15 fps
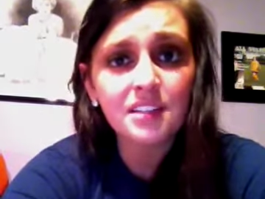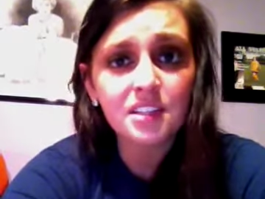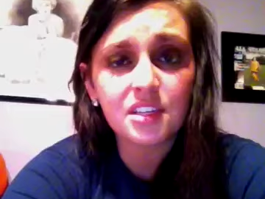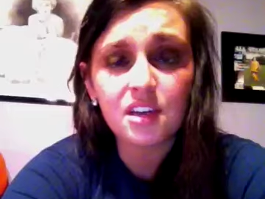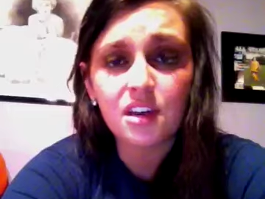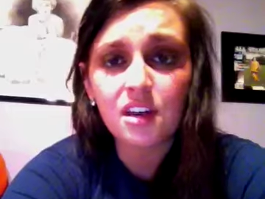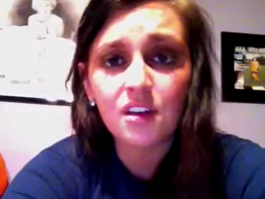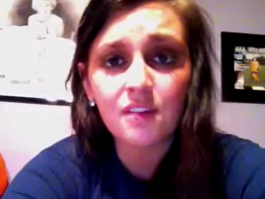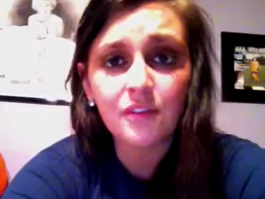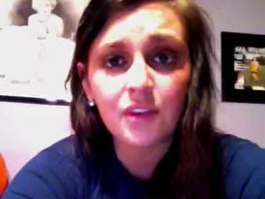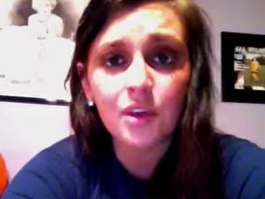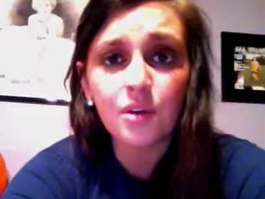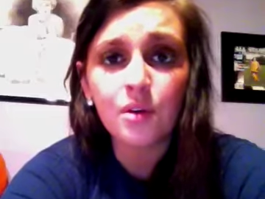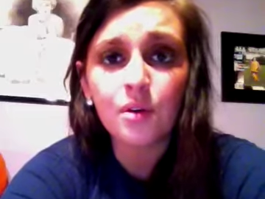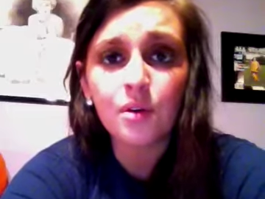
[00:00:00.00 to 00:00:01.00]
of
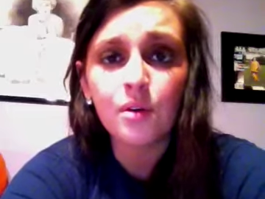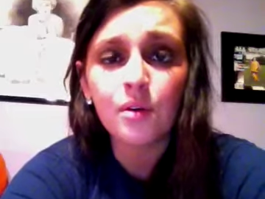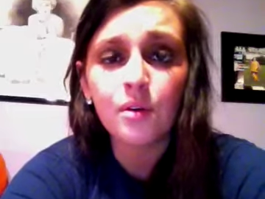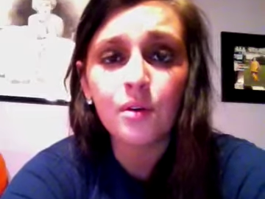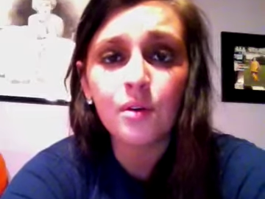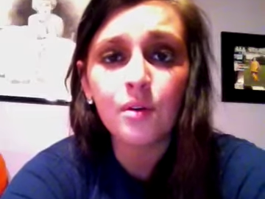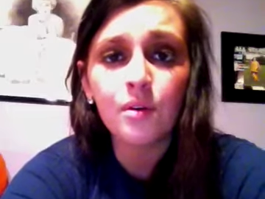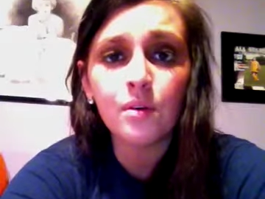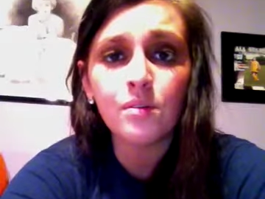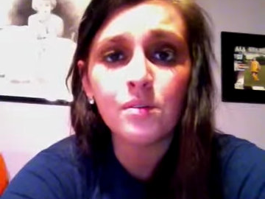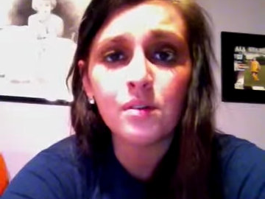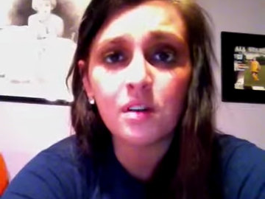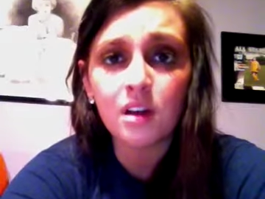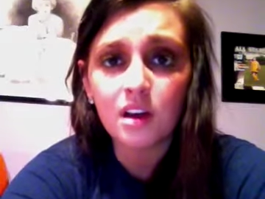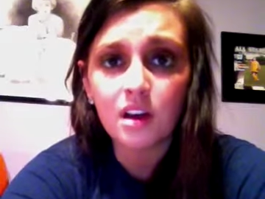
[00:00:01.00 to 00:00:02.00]

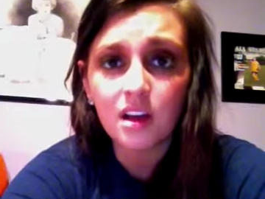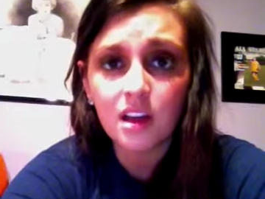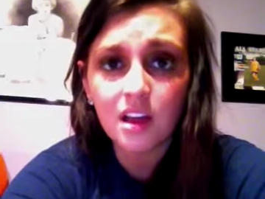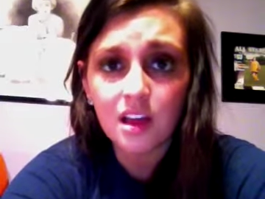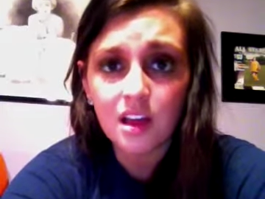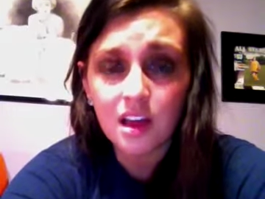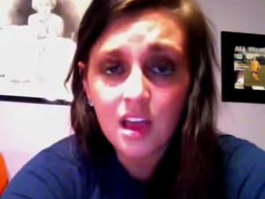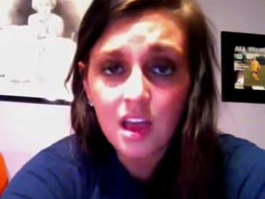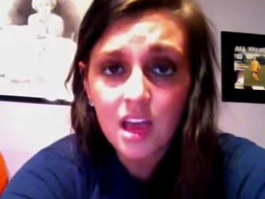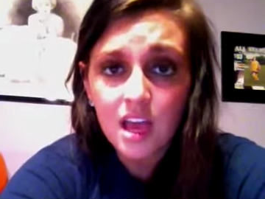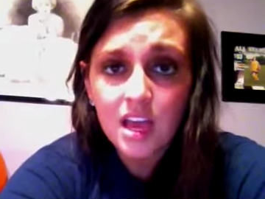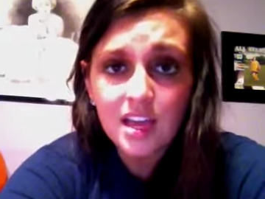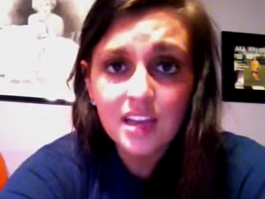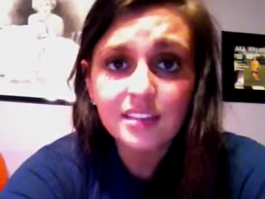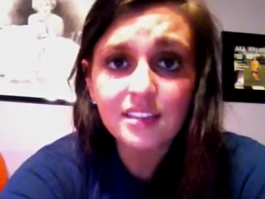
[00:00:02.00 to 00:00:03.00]
you?
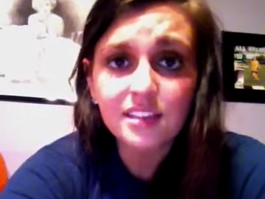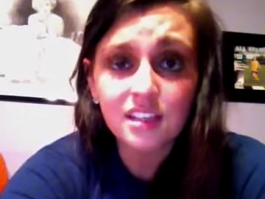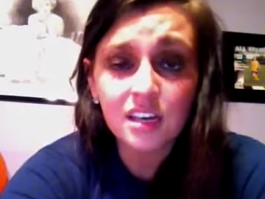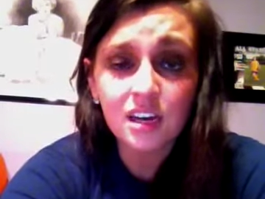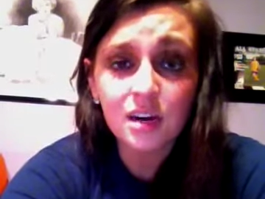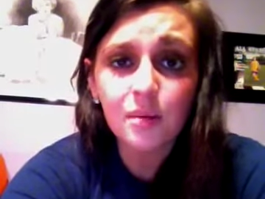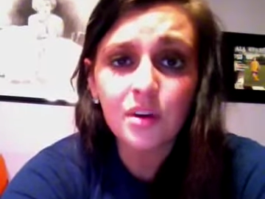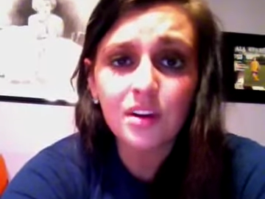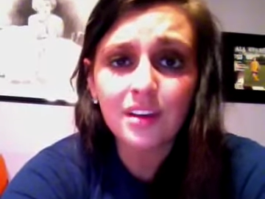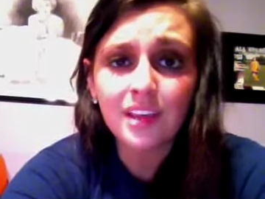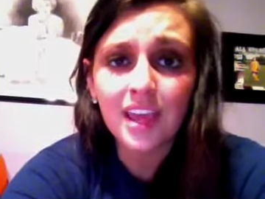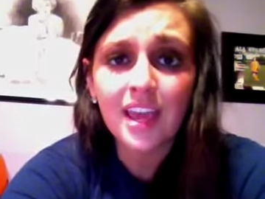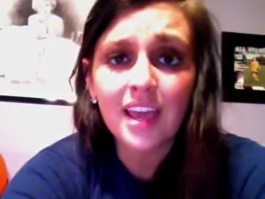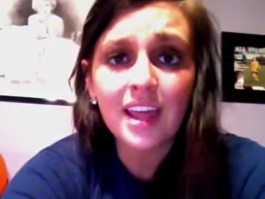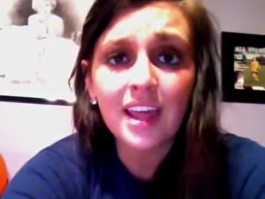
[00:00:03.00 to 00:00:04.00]
Is someone
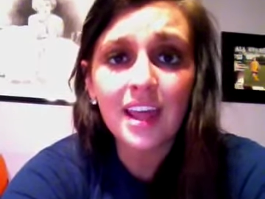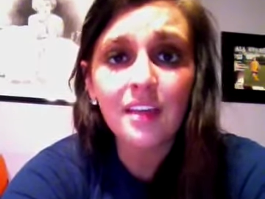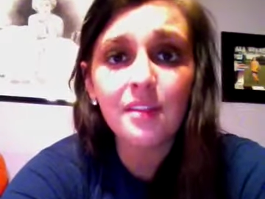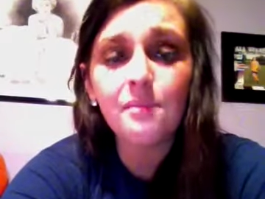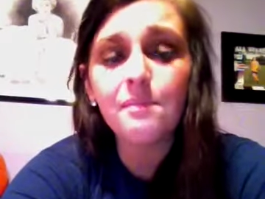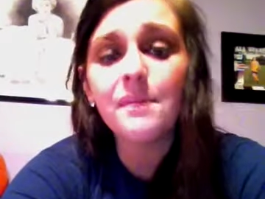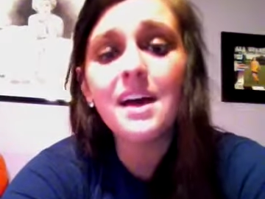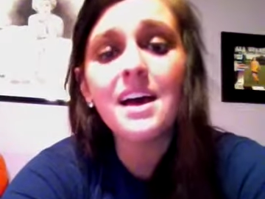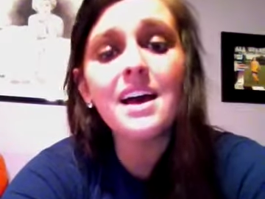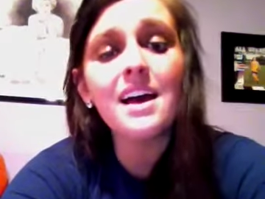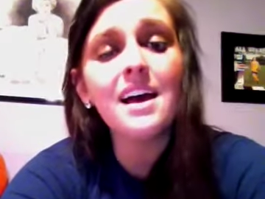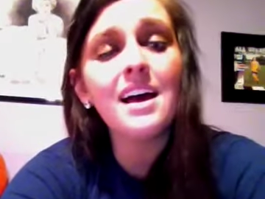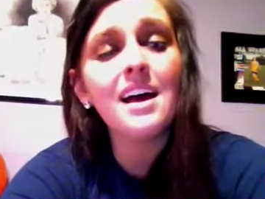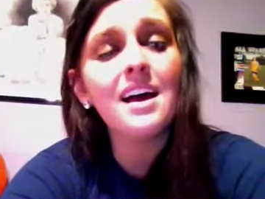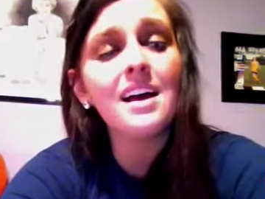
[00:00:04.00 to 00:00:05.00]
getting the
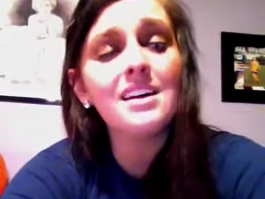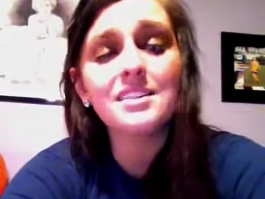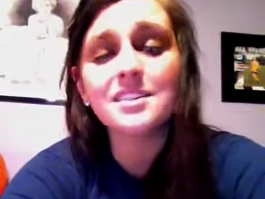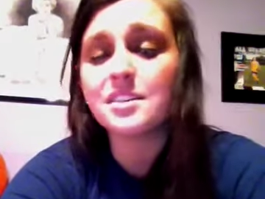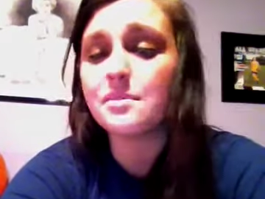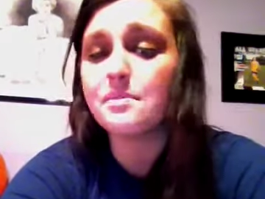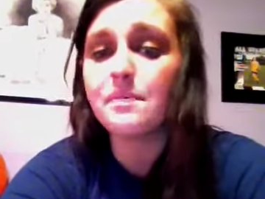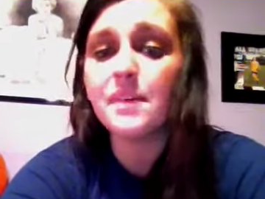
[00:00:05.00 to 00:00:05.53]
best